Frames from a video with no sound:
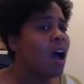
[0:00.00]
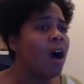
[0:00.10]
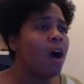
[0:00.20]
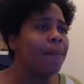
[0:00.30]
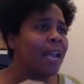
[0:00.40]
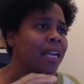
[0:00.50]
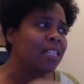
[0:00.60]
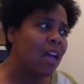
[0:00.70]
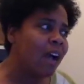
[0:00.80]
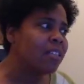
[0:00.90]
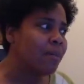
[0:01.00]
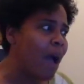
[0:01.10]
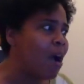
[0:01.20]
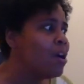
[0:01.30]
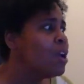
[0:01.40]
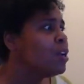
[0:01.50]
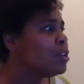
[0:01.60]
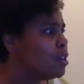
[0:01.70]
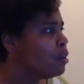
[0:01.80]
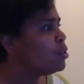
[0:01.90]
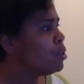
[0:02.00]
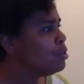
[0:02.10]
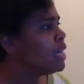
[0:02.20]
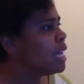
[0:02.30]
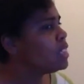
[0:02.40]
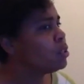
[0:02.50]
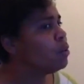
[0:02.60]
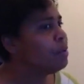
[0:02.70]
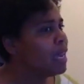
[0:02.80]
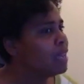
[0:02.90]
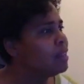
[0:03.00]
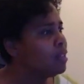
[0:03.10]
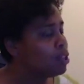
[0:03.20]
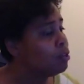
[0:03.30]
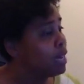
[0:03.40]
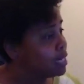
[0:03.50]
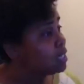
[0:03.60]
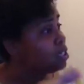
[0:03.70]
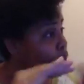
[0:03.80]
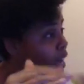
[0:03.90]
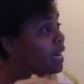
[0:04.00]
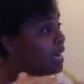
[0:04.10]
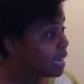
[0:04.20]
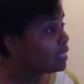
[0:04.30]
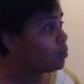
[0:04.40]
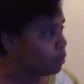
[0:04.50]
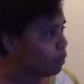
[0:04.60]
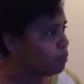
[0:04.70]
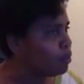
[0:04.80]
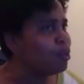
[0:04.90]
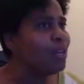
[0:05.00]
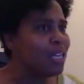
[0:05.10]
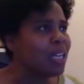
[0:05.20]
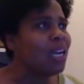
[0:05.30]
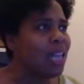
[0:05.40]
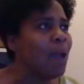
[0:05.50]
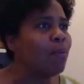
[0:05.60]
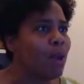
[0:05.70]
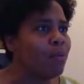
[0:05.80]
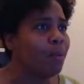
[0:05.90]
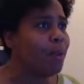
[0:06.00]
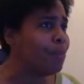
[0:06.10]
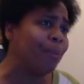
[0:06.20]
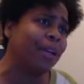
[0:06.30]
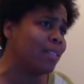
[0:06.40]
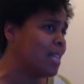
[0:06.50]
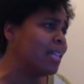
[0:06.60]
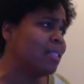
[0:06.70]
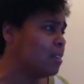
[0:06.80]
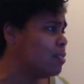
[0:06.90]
And it talks about, you need to start connecting with people. You need to collaborate with people, because that's